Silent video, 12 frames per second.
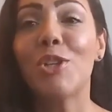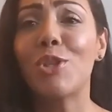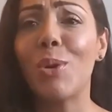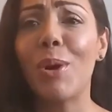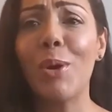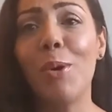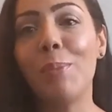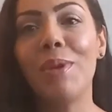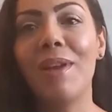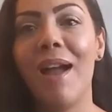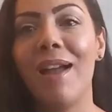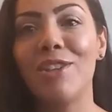So I hope
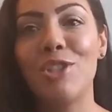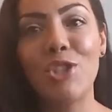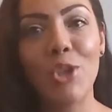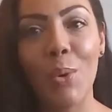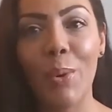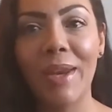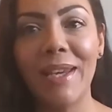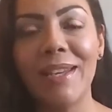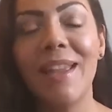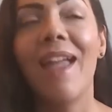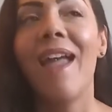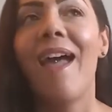you guys
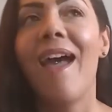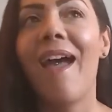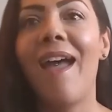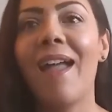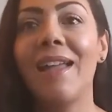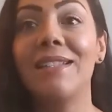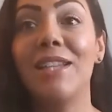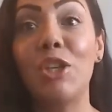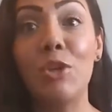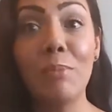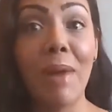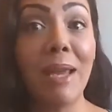join. And
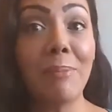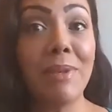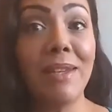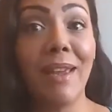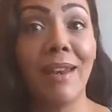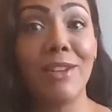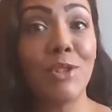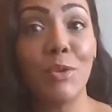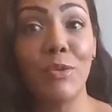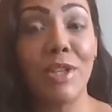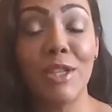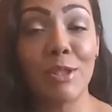you might be getting
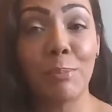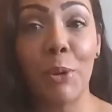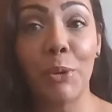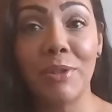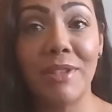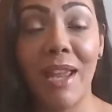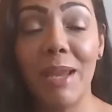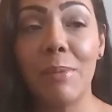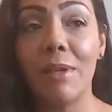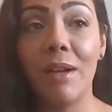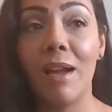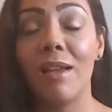two videos per day
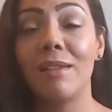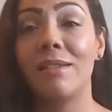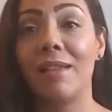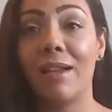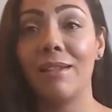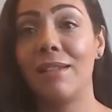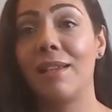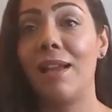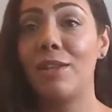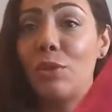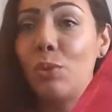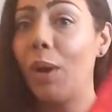because, like I said,
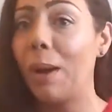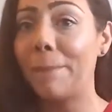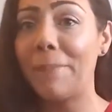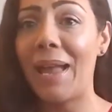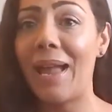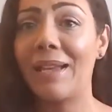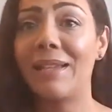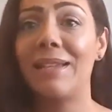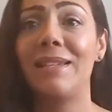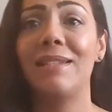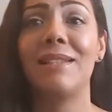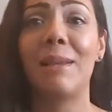I do
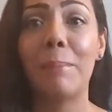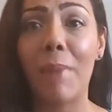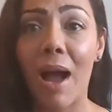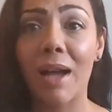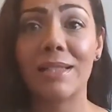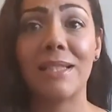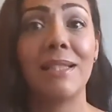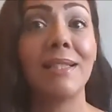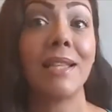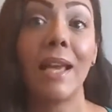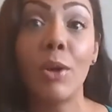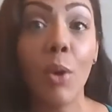unbaggings and
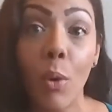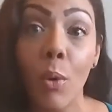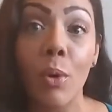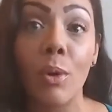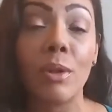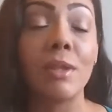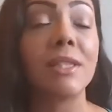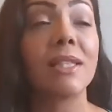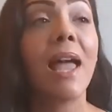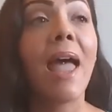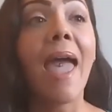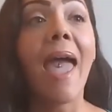boxings and hauls.
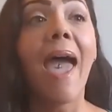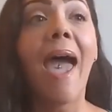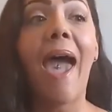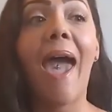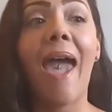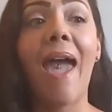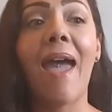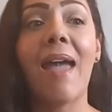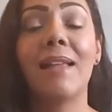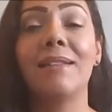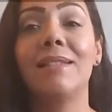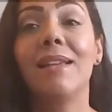
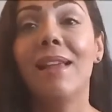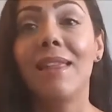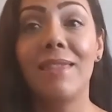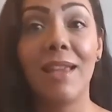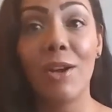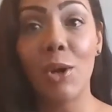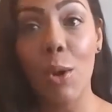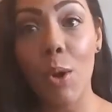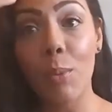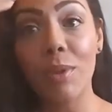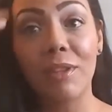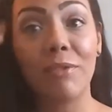And then
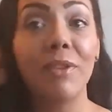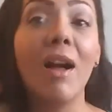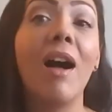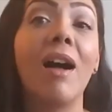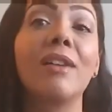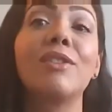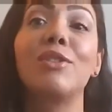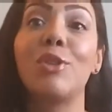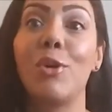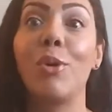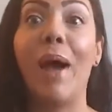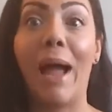along with the vlog.
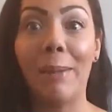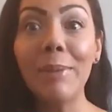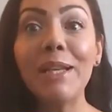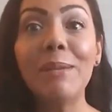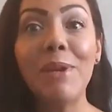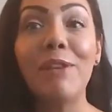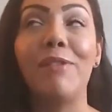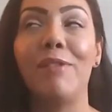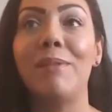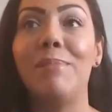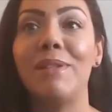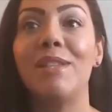So I'm going to be a
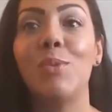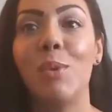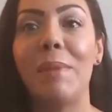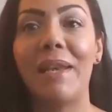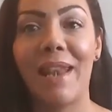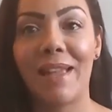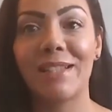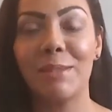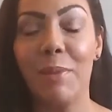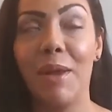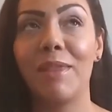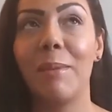very busy woman next
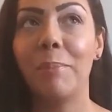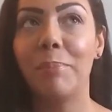month.